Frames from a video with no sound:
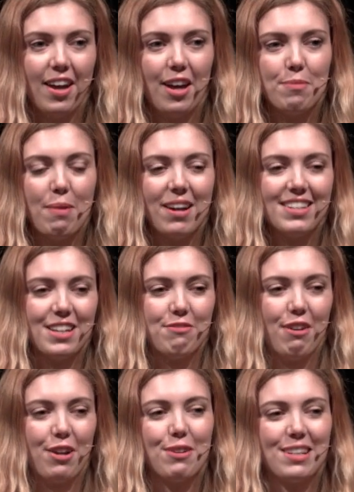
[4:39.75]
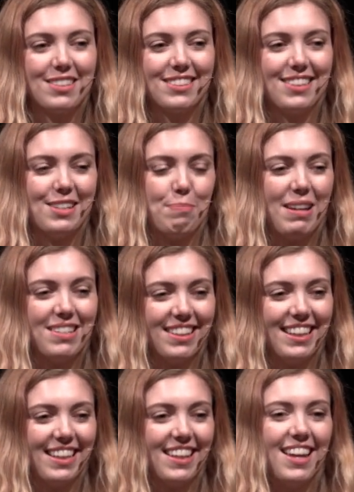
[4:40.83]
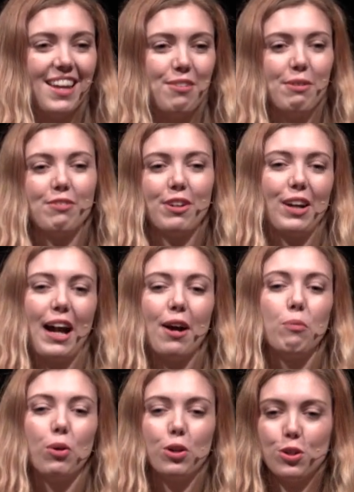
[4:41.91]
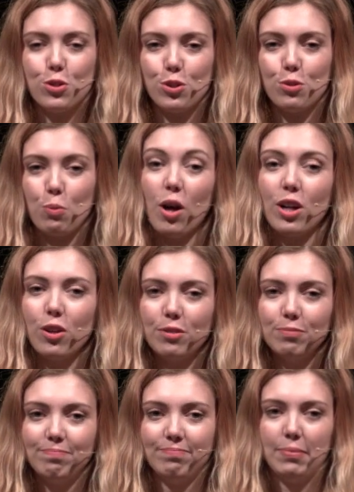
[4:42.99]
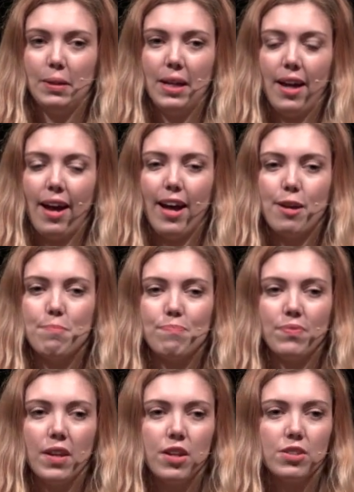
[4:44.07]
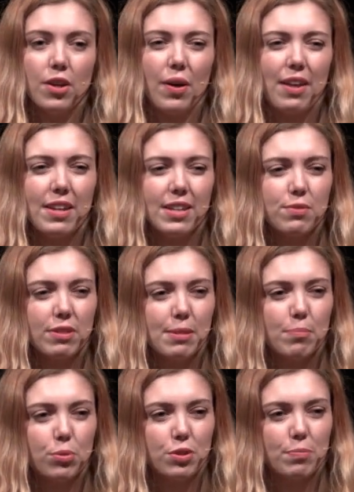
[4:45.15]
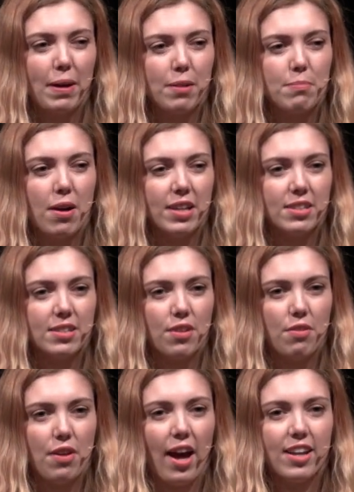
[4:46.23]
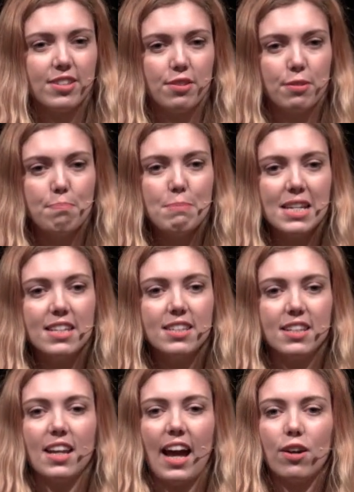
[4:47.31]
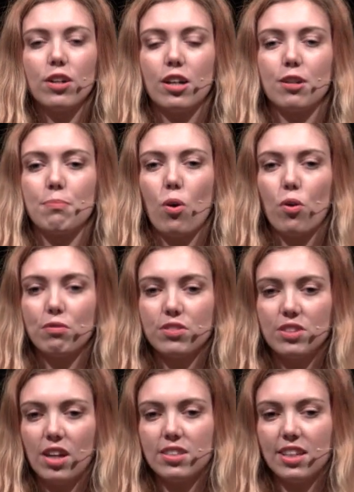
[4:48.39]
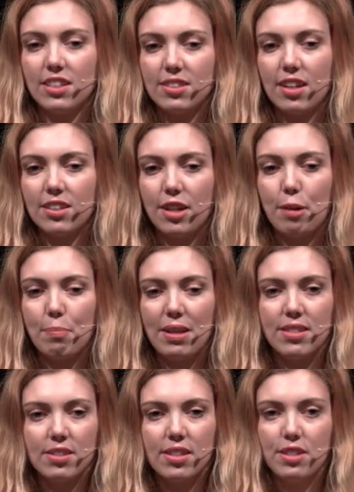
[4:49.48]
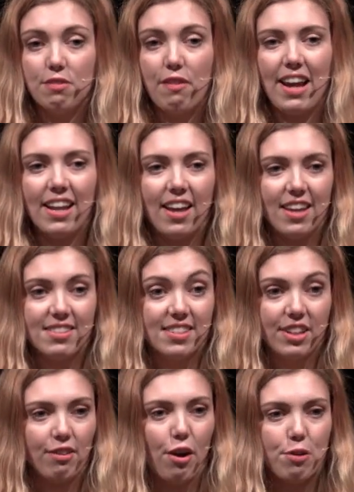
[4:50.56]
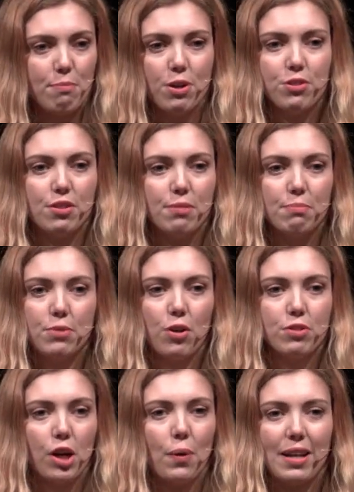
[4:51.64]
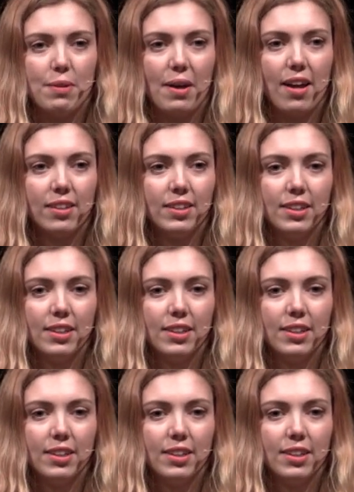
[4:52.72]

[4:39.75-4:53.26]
um, identifying risks is basically figuring out what you should work on. Um, so I think it's really important to bear in mind that the median outcome of starting a startup is, is failure, is zero. Most of them don't go anywhere.